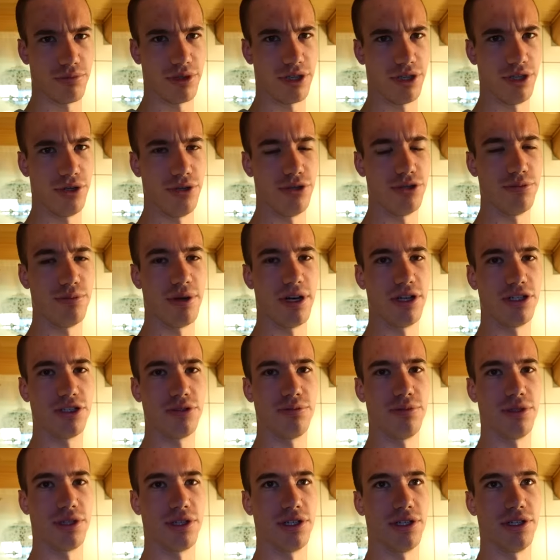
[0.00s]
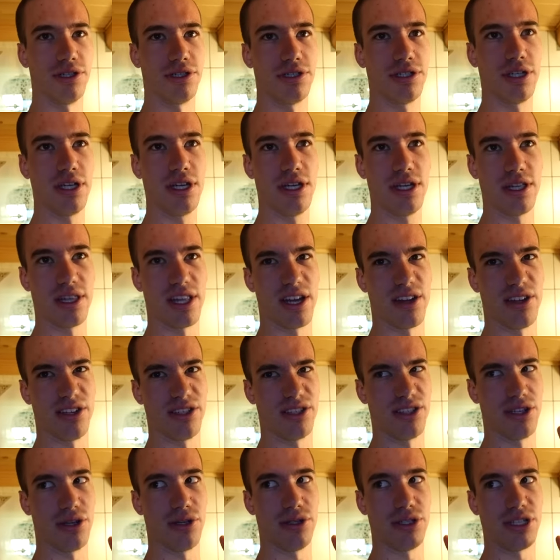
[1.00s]
be used much because there
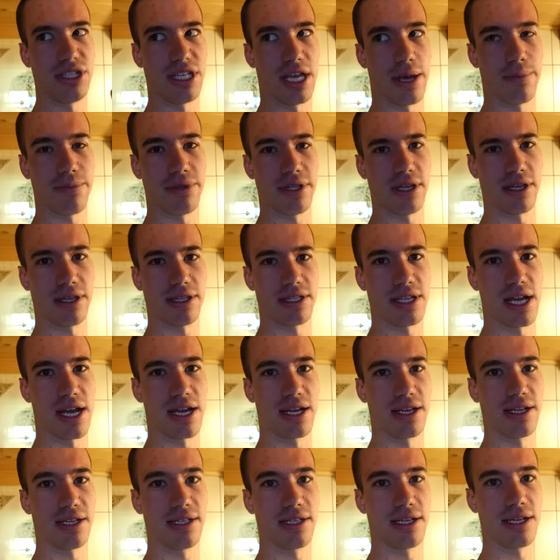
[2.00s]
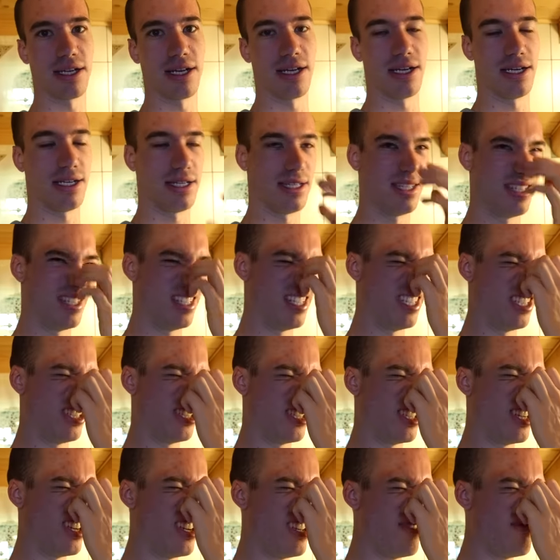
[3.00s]
is no septic tank and it
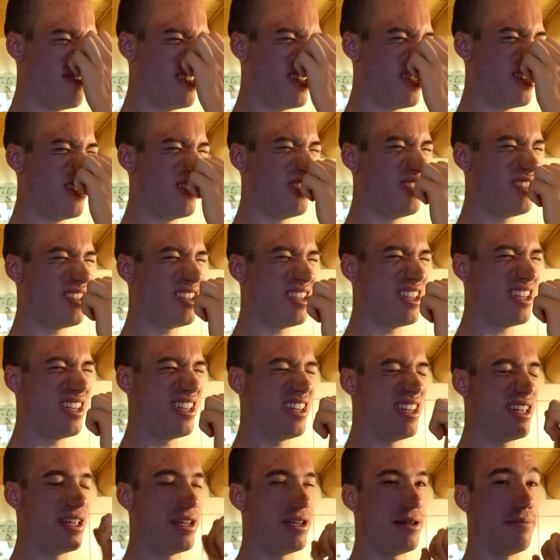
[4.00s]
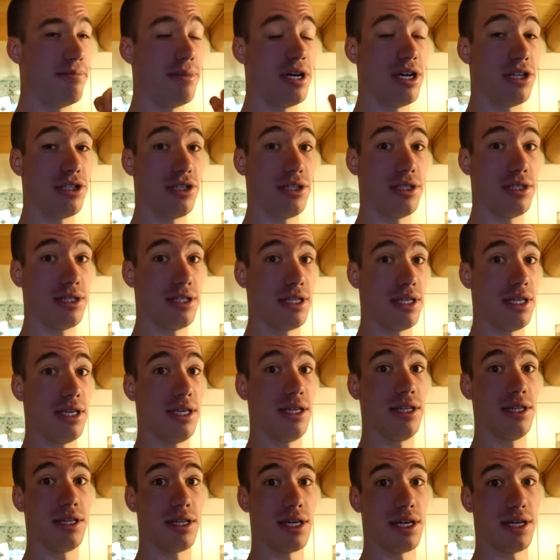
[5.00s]
should only be used in an
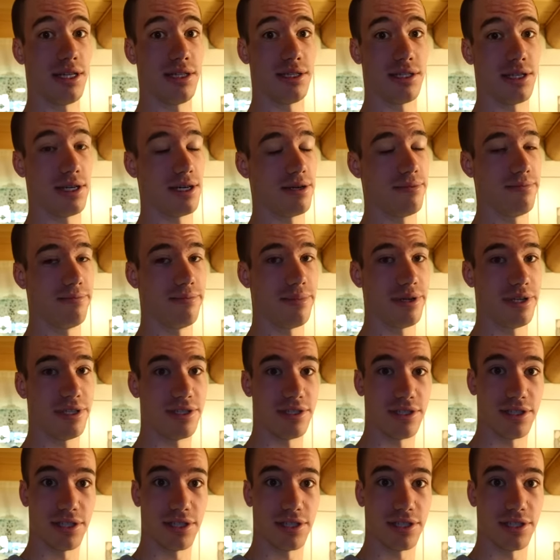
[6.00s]
emergency nighttime piss